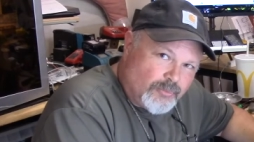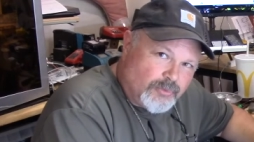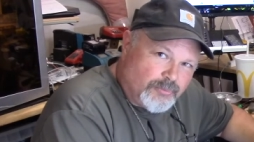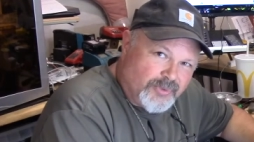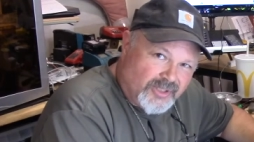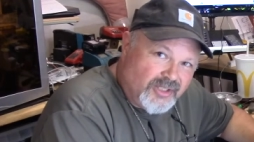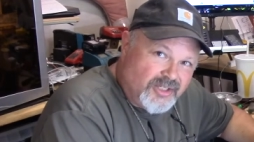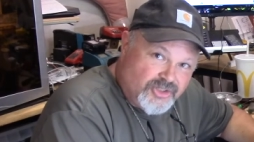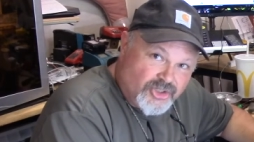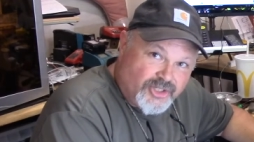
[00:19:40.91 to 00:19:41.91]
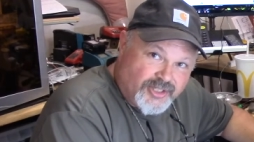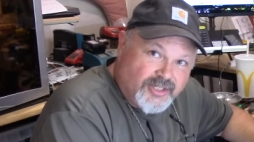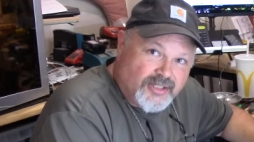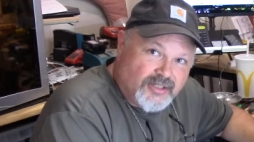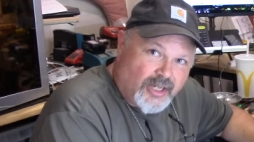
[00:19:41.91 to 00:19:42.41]
were really
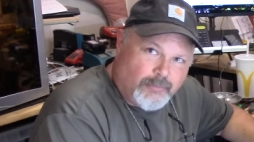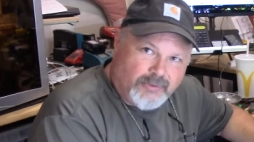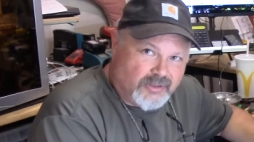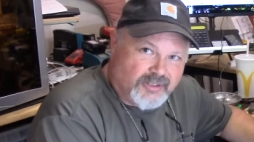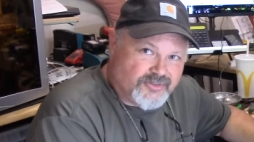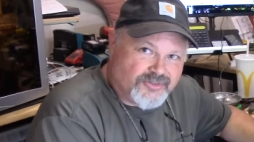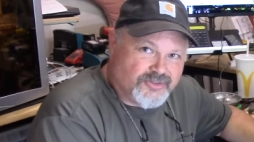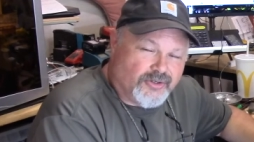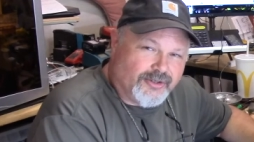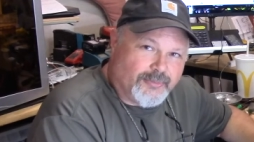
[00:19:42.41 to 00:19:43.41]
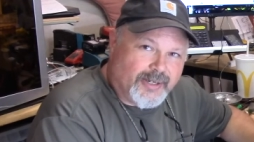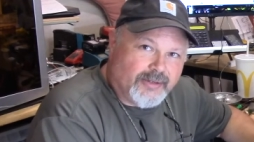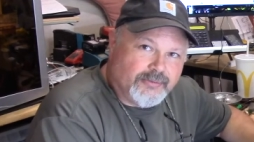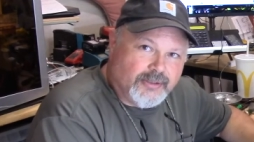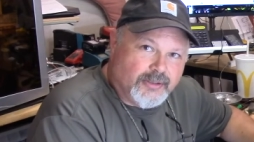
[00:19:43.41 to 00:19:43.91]
good, I wouldn't have let the cigar go out.
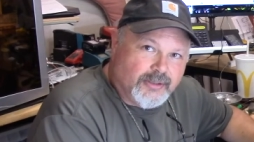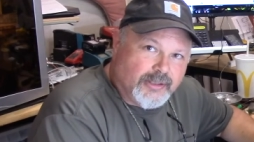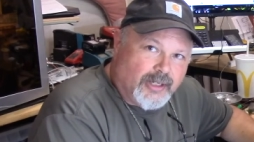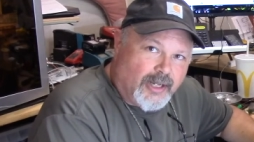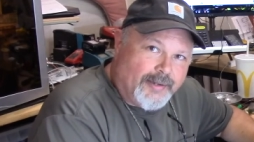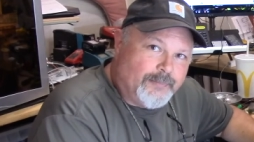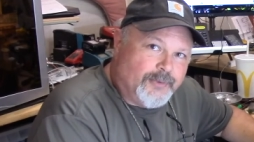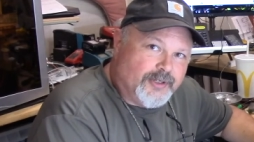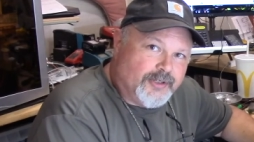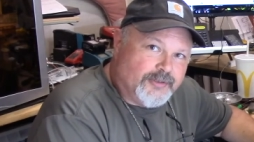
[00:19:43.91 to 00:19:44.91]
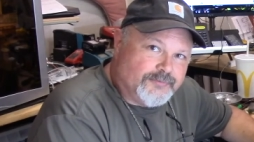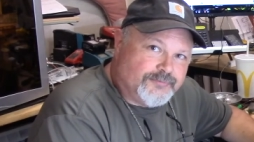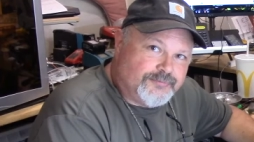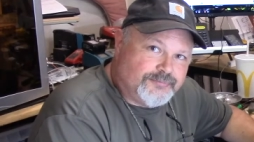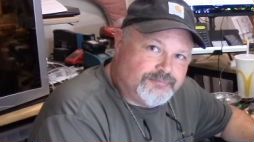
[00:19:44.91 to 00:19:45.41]
I would have
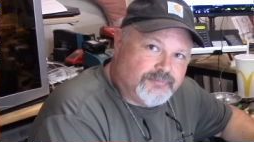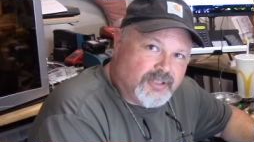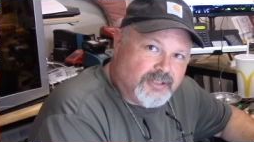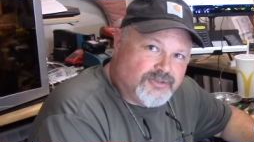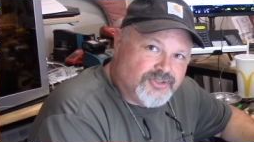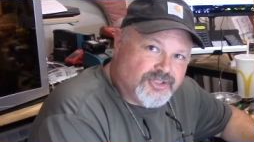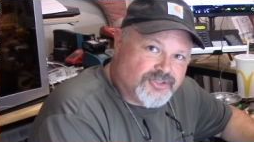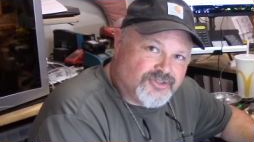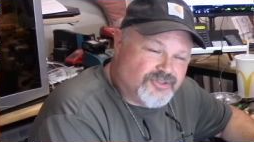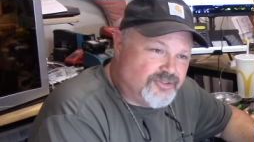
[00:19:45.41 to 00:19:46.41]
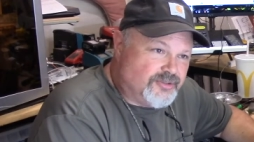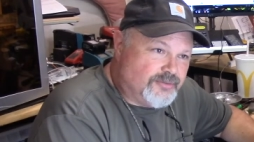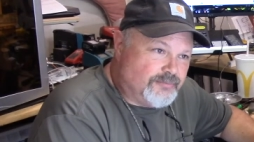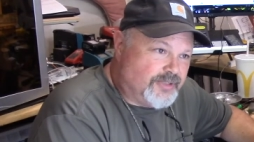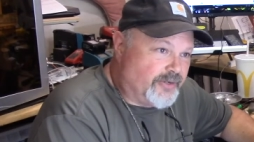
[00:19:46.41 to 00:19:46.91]
just
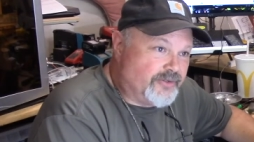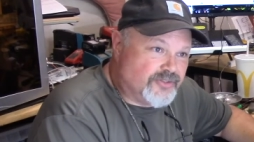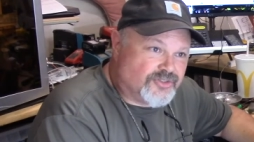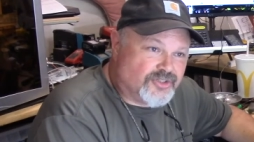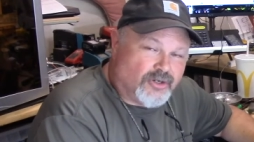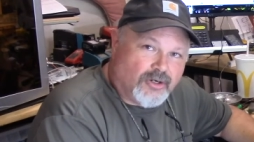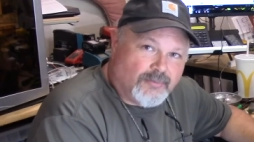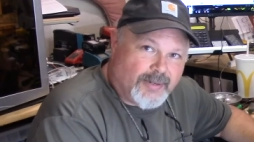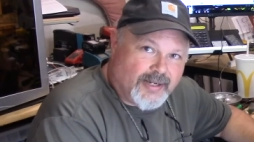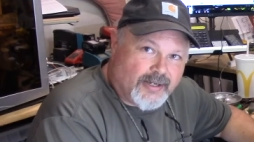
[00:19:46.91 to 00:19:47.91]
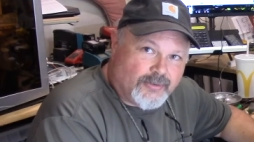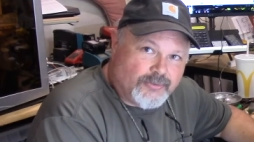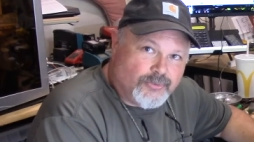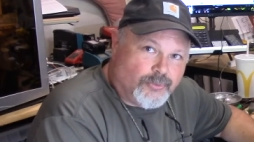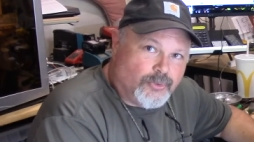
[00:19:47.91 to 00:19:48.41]
carried the cigar
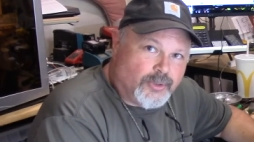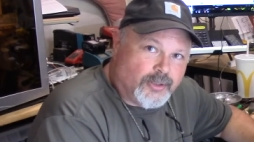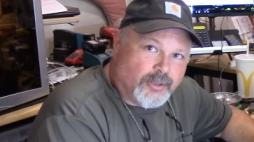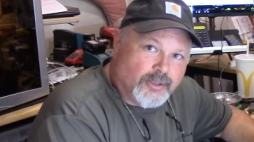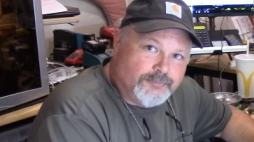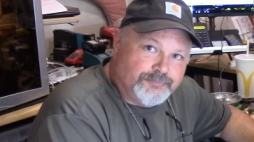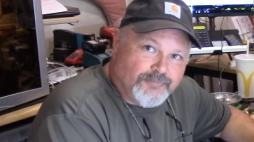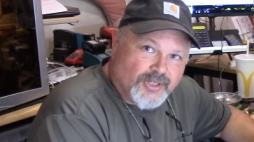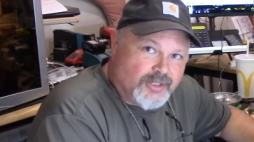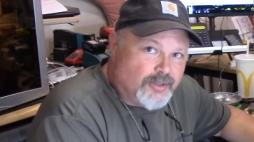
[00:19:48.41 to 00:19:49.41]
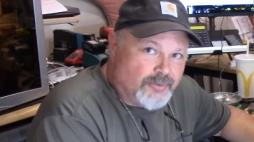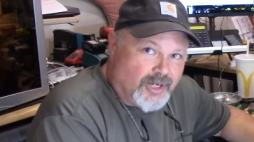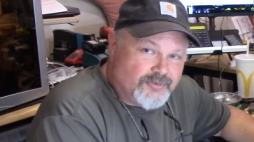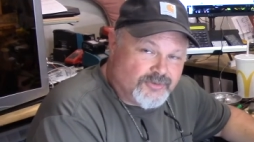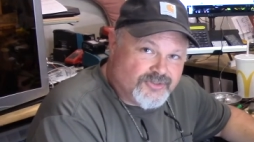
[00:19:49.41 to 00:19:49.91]
around, or
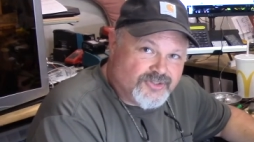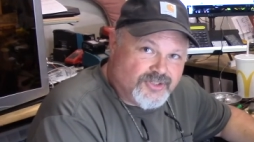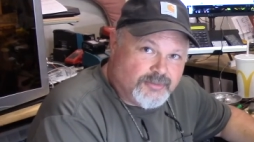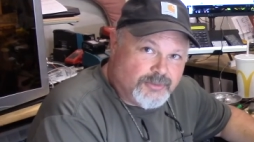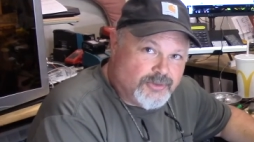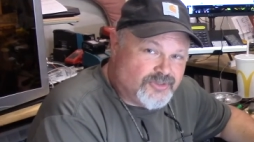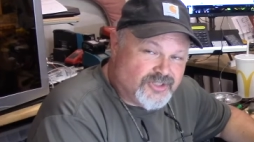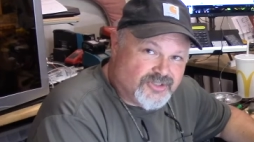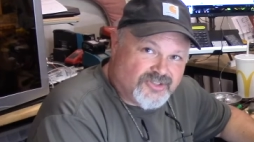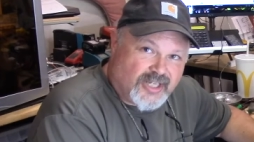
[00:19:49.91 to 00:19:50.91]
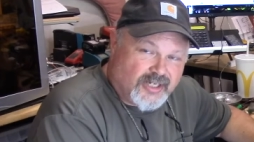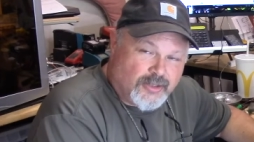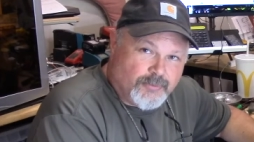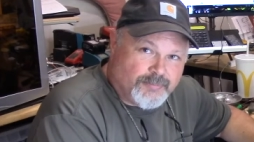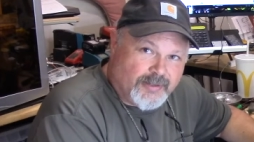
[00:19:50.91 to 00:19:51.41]
gone to listening to music, sat
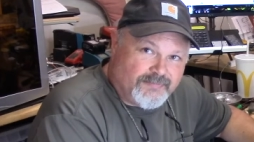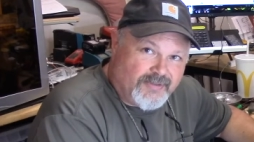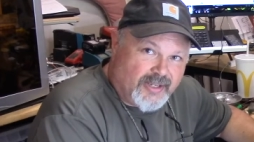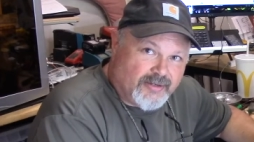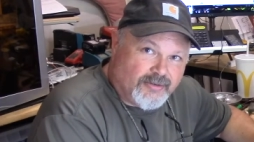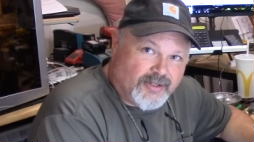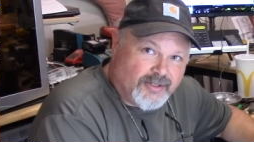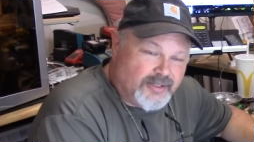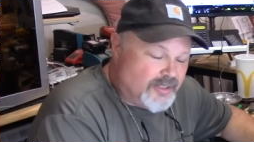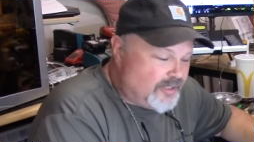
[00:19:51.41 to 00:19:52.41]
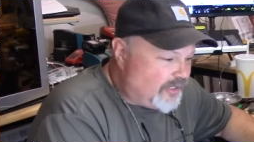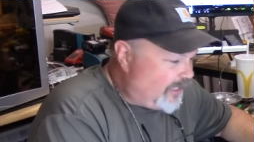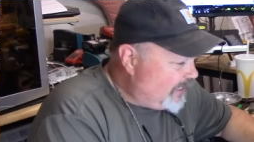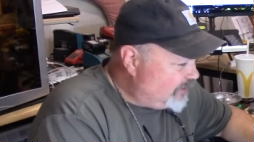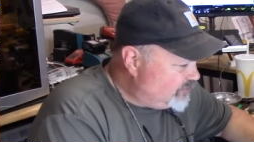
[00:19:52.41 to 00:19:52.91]
here with my fan on,
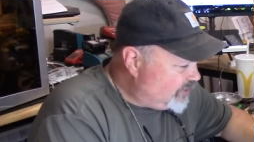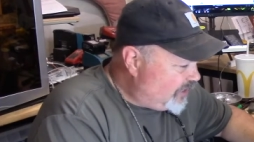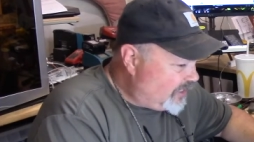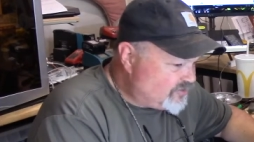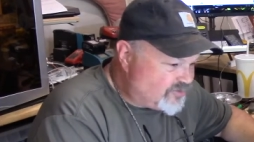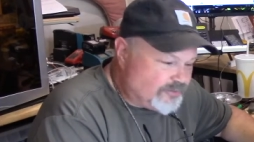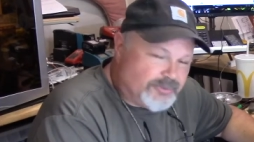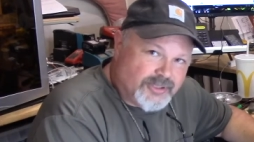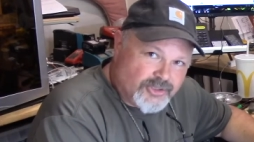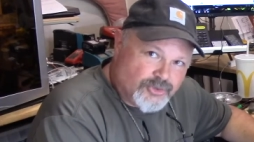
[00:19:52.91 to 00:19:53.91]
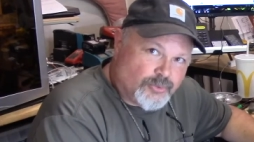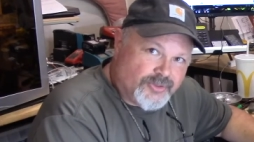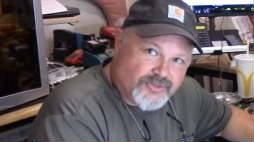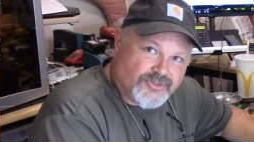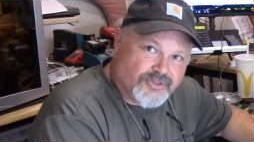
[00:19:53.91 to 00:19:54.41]
and simply
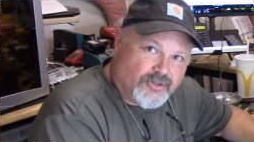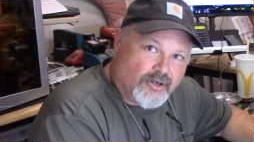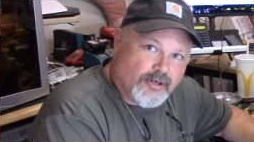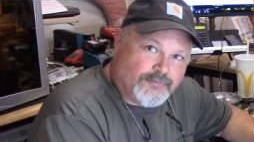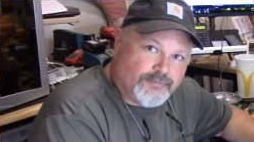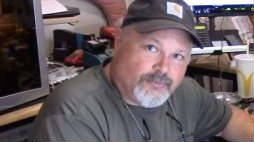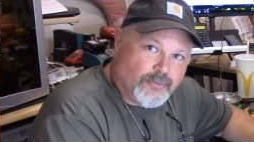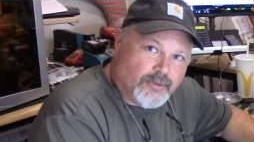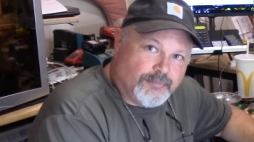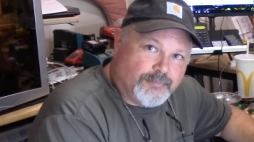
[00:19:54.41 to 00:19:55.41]
enjoyed the cigar for